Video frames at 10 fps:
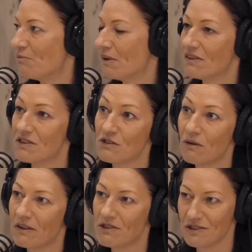but the
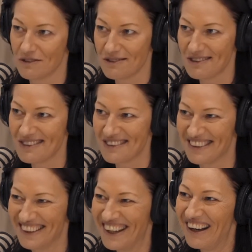structures
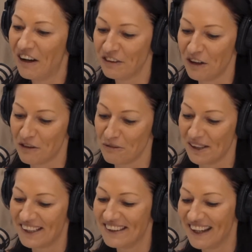are not
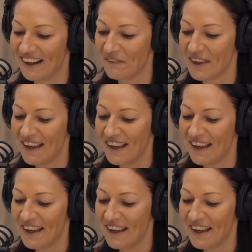really there.